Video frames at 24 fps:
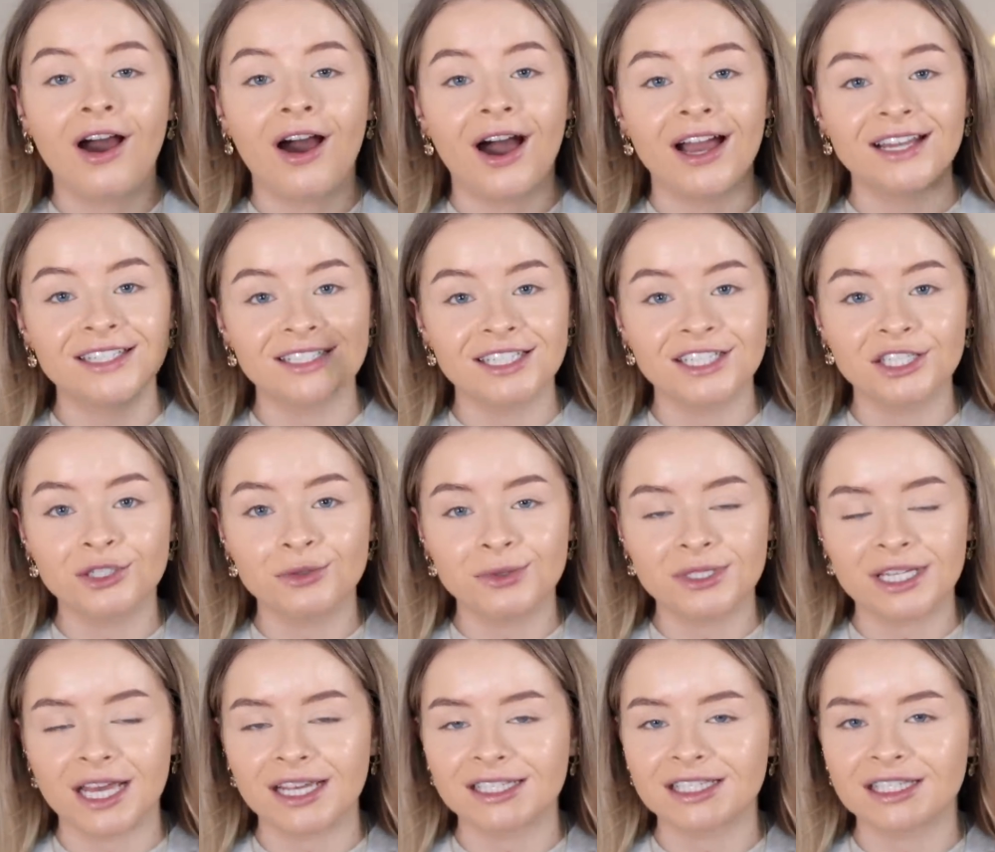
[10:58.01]
I did do
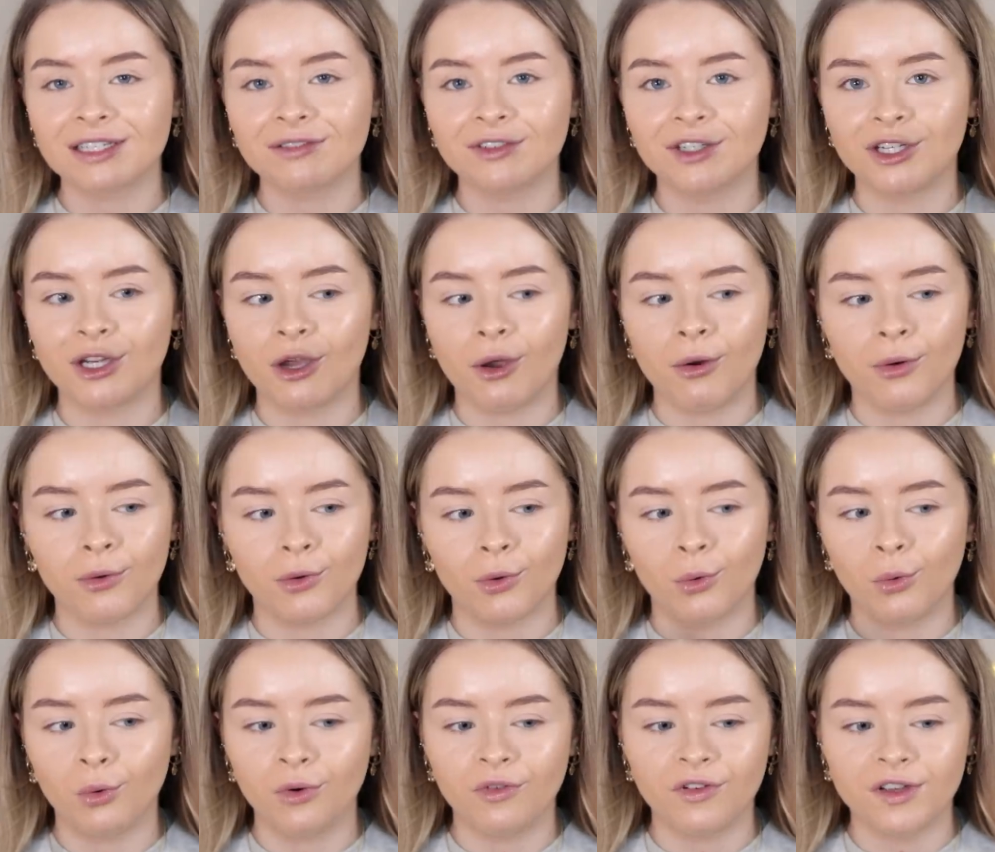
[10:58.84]
a testing video on
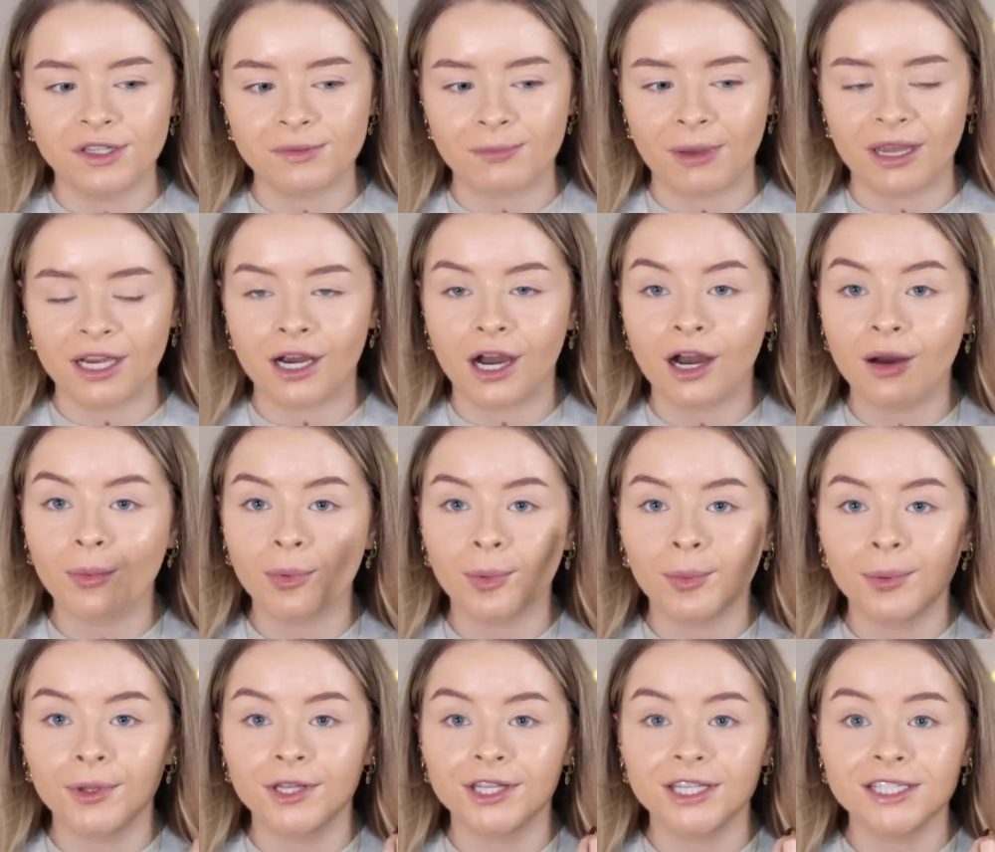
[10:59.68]
all of his
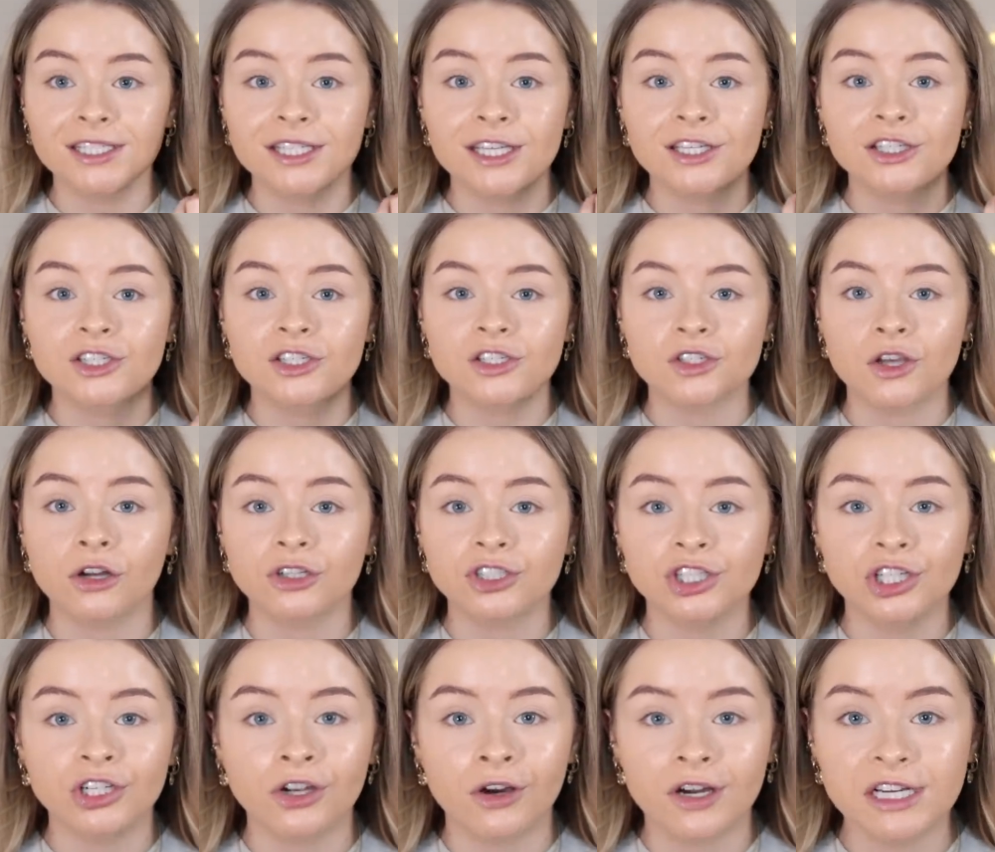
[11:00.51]
makeup, but this is
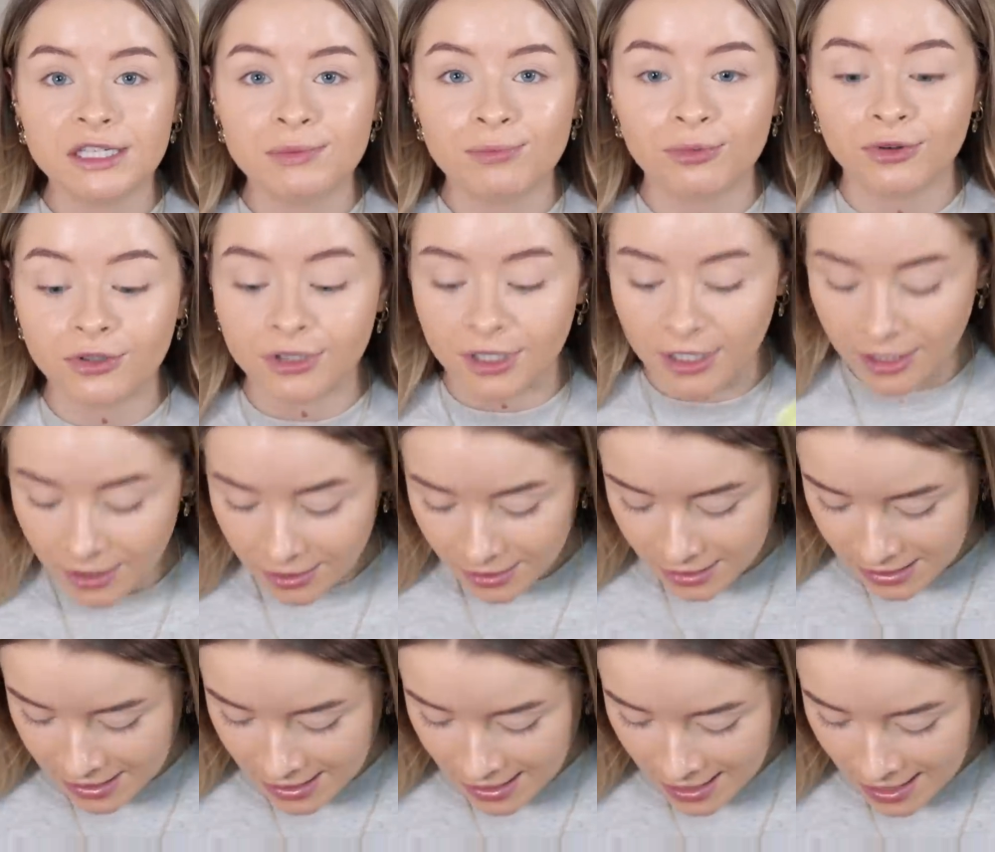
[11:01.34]
such a nice
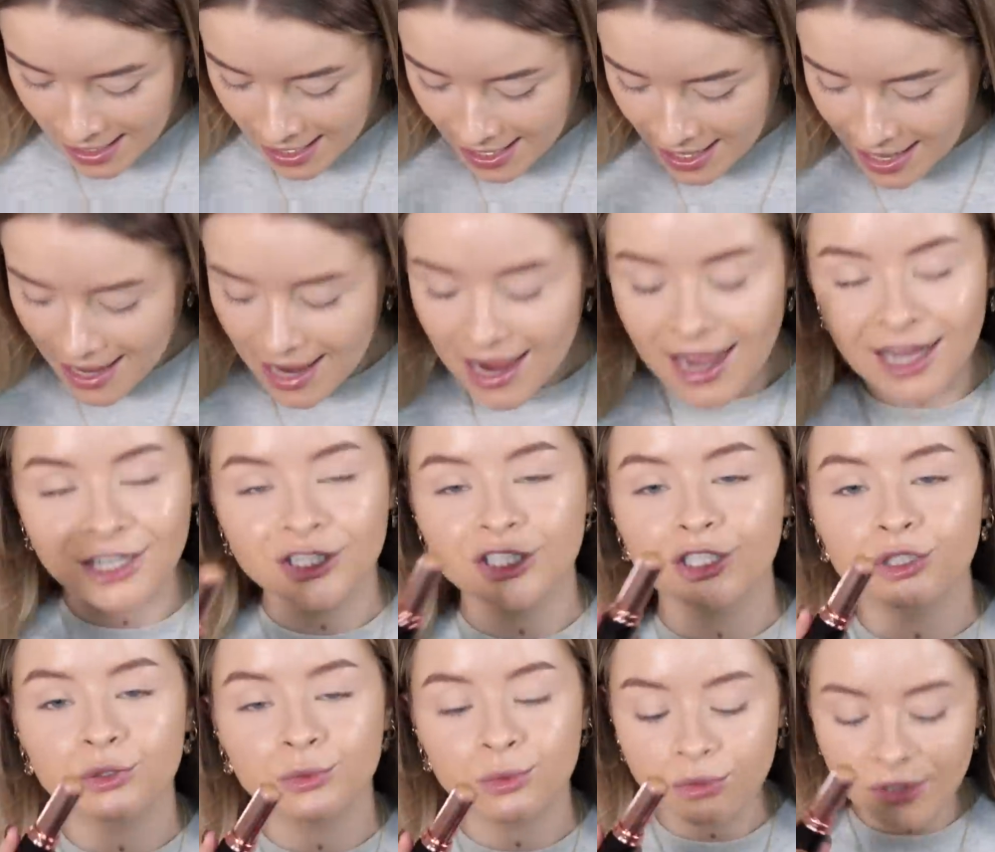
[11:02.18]
product,
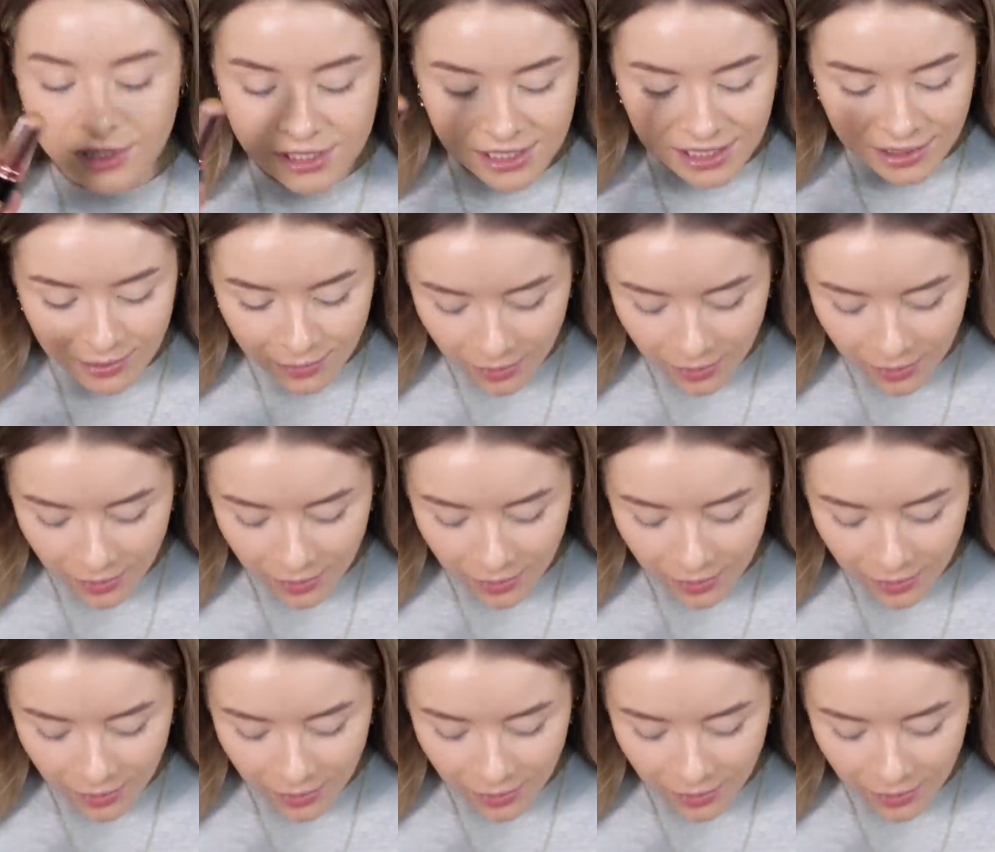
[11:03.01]
and you will see